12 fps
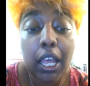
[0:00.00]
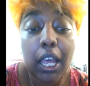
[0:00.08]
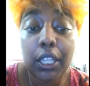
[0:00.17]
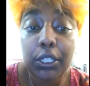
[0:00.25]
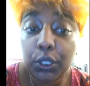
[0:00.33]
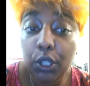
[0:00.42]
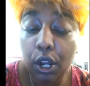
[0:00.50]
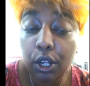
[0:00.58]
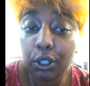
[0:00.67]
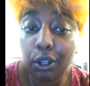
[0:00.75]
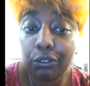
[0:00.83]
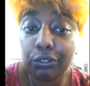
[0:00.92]
A
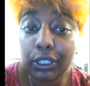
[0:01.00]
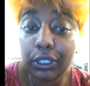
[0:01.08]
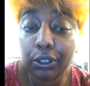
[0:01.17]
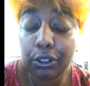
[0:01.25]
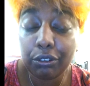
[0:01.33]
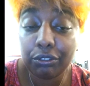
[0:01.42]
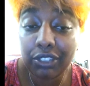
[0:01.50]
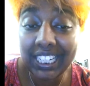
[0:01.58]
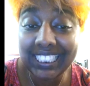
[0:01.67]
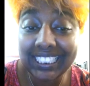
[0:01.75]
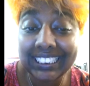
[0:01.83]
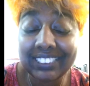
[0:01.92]
yod, or finger of
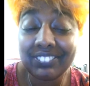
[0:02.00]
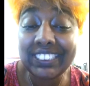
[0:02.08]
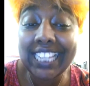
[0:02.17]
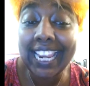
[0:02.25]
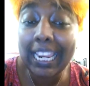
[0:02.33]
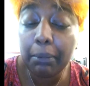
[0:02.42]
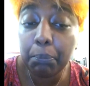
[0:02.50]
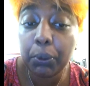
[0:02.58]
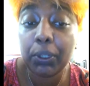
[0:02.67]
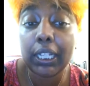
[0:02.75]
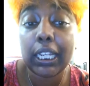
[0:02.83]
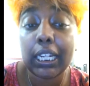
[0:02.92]
fate, is a
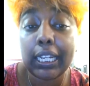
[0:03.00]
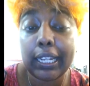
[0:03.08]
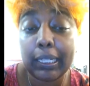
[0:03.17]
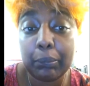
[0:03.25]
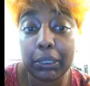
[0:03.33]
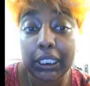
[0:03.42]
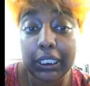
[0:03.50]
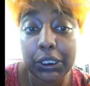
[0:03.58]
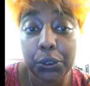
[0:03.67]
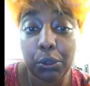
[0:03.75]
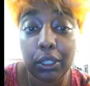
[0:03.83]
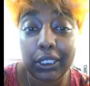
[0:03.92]
tapering alignment in
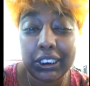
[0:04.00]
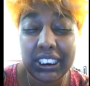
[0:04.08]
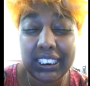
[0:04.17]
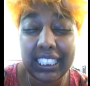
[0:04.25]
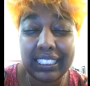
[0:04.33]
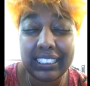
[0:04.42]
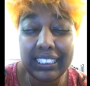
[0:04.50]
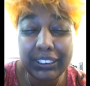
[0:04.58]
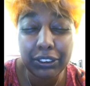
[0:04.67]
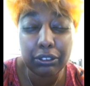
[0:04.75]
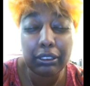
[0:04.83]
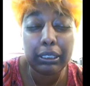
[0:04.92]
astrology that
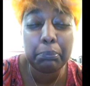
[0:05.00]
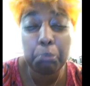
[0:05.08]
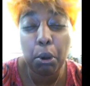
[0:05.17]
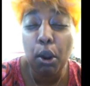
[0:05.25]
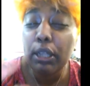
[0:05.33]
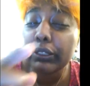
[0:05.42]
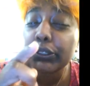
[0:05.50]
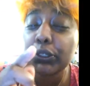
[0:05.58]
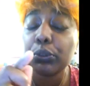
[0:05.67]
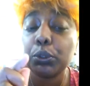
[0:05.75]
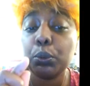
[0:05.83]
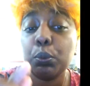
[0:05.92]
literally points
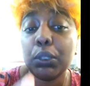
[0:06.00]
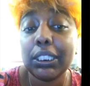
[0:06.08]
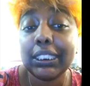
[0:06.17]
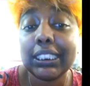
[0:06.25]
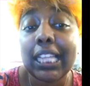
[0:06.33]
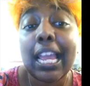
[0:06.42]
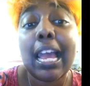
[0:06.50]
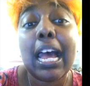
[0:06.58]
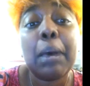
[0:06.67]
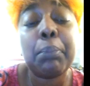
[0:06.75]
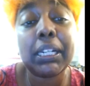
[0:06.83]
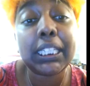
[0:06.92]
you towards
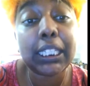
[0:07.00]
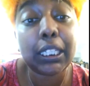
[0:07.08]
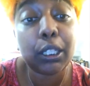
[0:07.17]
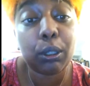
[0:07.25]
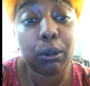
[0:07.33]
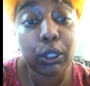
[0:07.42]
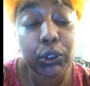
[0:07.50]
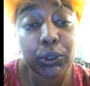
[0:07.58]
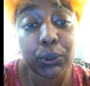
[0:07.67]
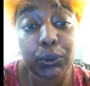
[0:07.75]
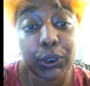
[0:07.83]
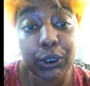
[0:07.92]
a particular
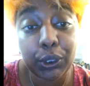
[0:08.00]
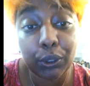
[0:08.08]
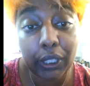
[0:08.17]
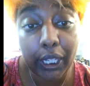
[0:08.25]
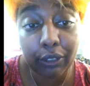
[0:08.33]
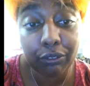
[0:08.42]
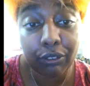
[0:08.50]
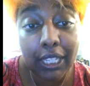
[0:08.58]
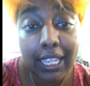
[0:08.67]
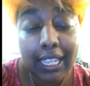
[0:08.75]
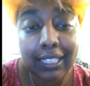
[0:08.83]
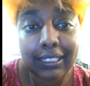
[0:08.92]
crossroads in your life.
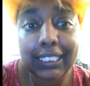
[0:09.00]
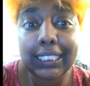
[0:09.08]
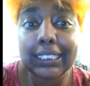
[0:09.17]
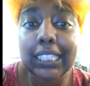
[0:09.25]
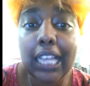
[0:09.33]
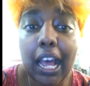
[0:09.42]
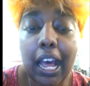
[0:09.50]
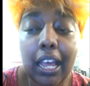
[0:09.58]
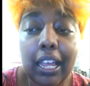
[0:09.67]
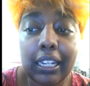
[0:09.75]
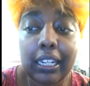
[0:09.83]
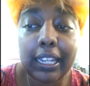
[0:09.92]
These
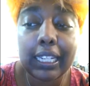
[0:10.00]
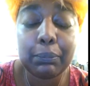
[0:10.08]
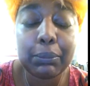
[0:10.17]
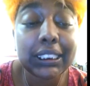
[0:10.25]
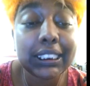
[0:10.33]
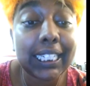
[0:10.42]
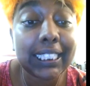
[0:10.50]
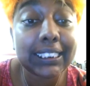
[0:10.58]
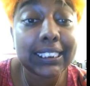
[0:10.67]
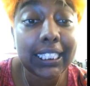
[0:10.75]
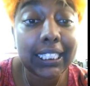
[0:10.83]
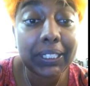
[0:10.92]
are alignments that
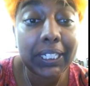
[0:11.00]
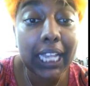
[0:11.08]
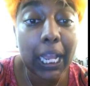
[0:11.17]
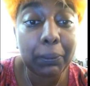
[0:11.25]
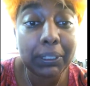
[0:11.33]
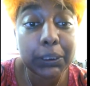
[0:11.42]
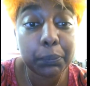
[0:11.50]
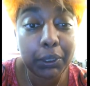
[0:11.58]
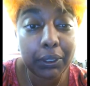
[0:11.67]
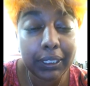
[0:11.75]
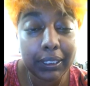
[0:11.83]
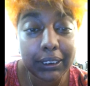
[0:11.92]
accelerate our
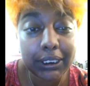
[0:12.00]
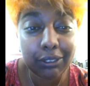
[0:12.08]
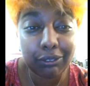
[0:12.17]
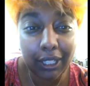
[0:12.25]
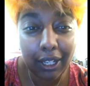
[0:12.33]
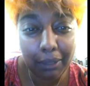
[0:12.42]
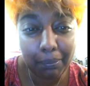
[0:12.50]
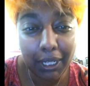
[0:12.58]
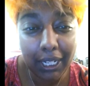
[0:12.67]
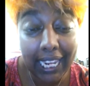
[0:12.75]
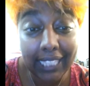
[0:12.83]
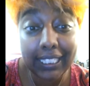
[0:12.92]
experience of
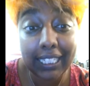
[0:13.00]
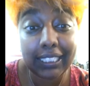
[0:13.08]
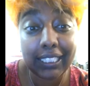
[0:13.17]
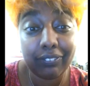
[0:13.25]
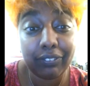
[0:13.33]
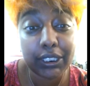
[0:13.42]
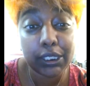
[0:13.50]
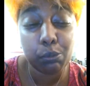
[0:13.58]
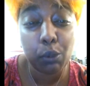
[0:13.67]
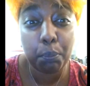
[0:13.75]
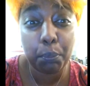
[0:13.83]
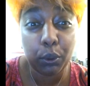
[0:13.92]
karma and that give us
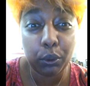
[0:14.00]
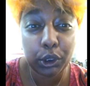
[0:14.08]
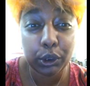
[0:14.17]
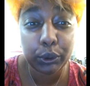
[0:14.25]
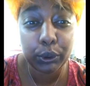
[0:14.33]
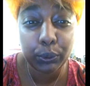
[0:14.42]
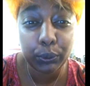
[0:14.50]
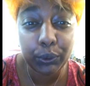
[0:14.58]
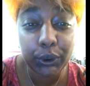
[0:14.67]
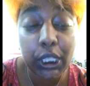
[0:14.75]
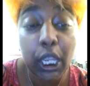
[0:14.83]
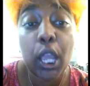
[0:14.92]
more potent
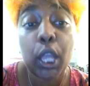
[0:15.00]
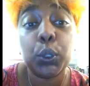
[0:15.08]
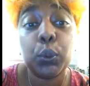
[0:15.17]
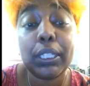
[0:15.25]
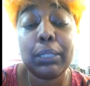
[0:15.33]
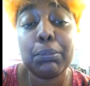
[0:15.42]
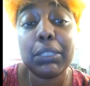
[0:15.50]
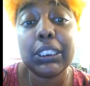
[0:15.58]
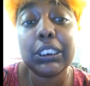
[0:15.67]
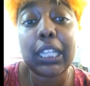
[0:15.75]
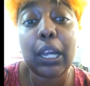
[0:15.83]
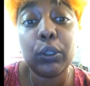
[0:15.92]
tools to
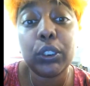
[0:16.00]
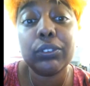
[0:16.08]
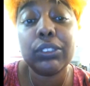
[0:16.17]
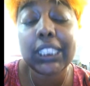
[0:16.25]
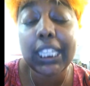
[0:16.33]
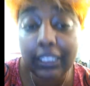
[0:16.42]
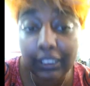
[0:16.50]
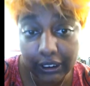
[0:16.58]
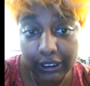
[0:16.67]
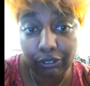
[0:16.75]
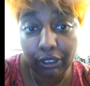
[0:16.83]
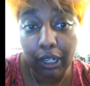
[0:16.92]
emerge out of
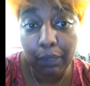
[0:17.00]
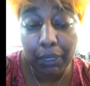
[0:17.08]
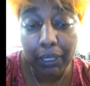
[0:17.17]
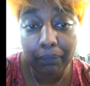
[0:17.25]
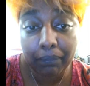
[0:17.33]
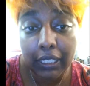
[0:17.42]
cycles of karma.